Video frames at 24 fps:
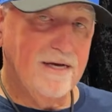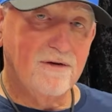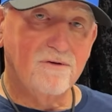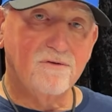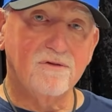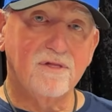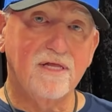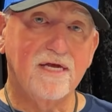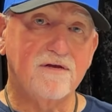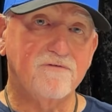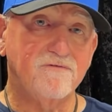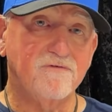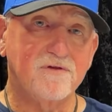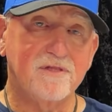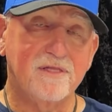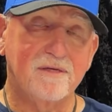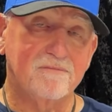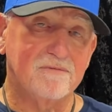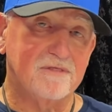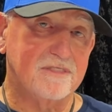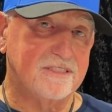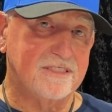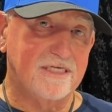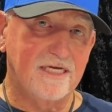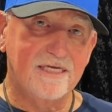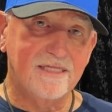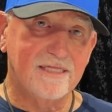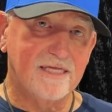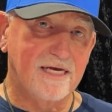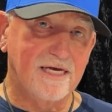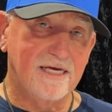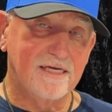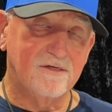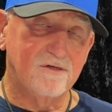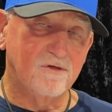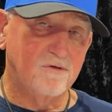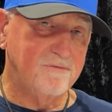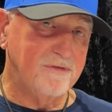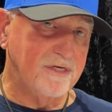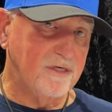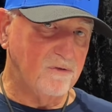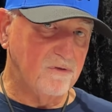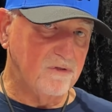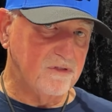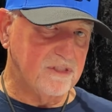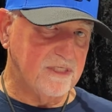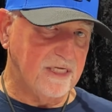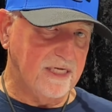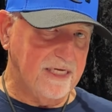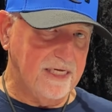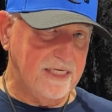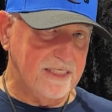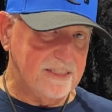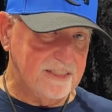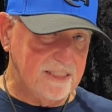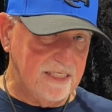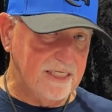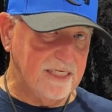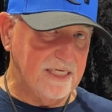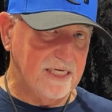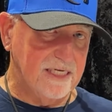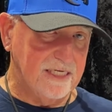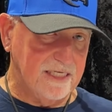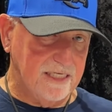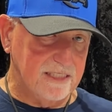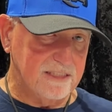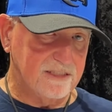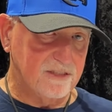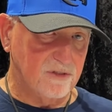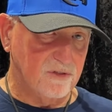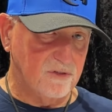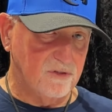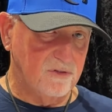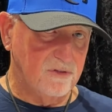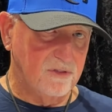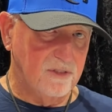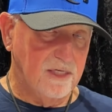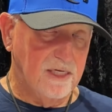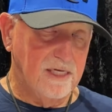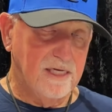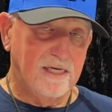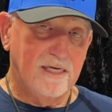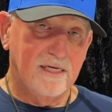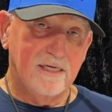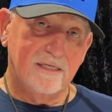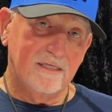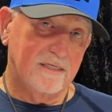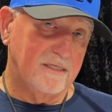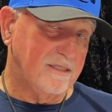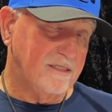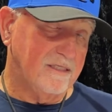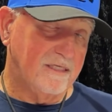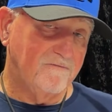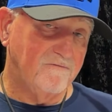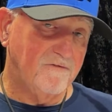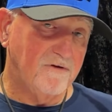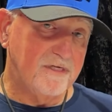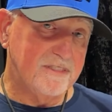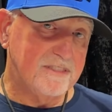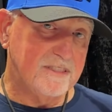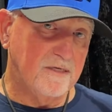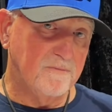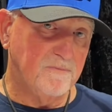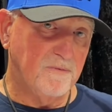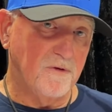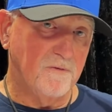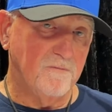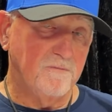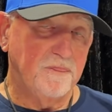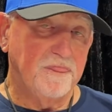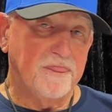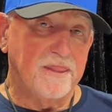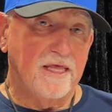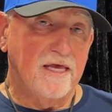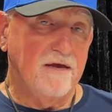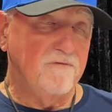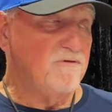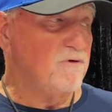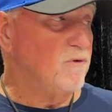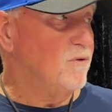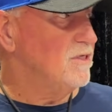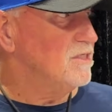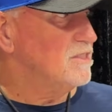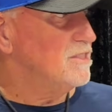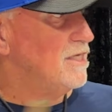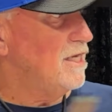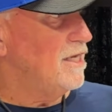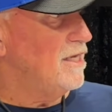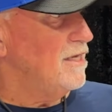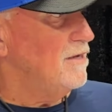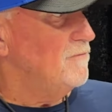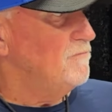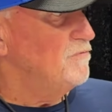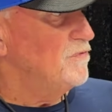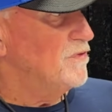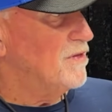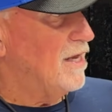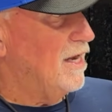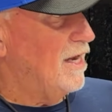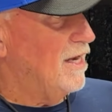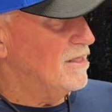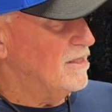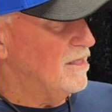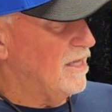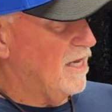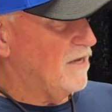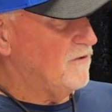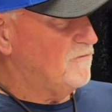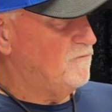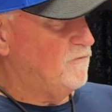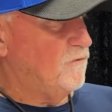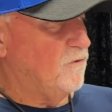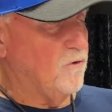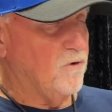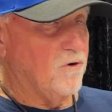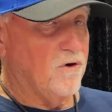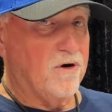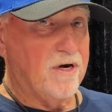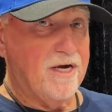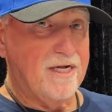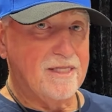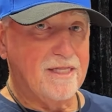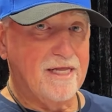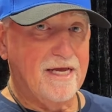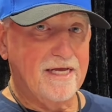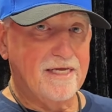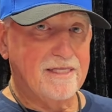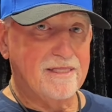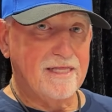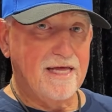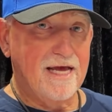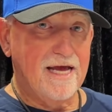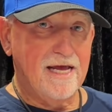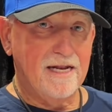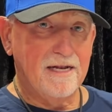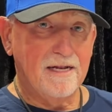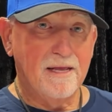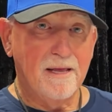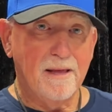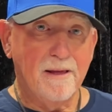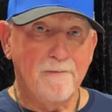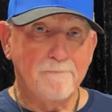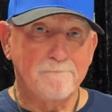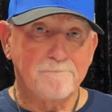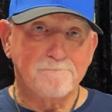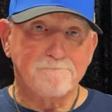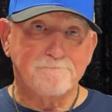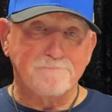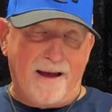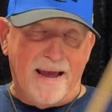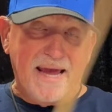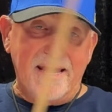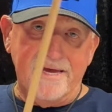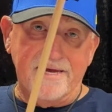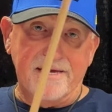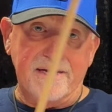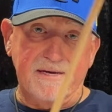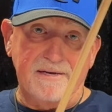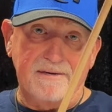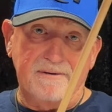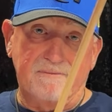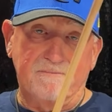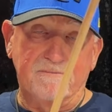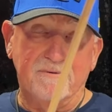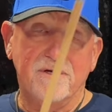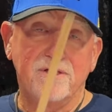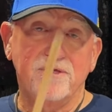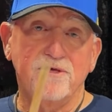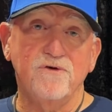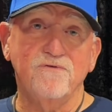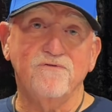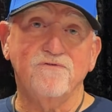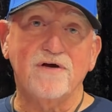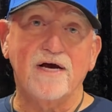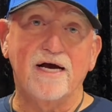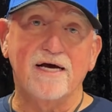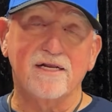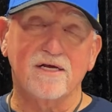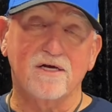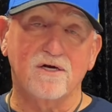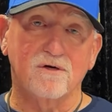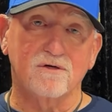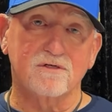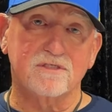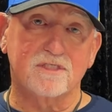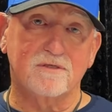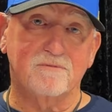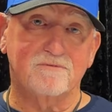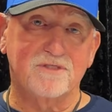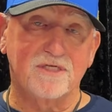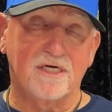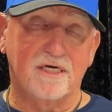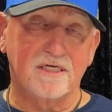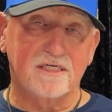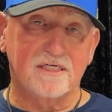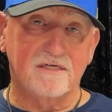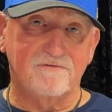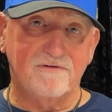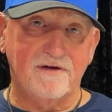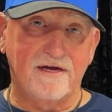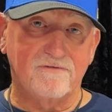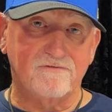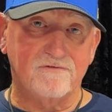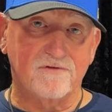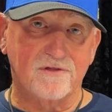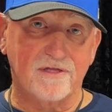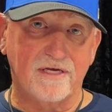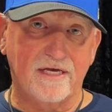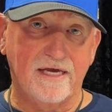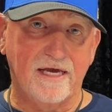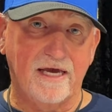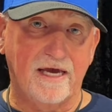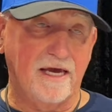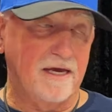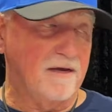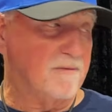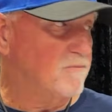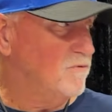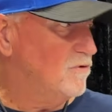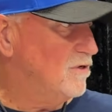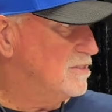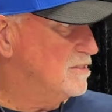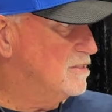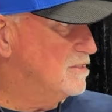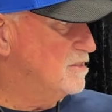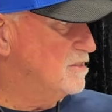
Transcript: don't like for them to say that. No me gusta que digan eso. Very simple. If you want to say, I like for or I like that, bam! You've got to go subjunctive after the K, present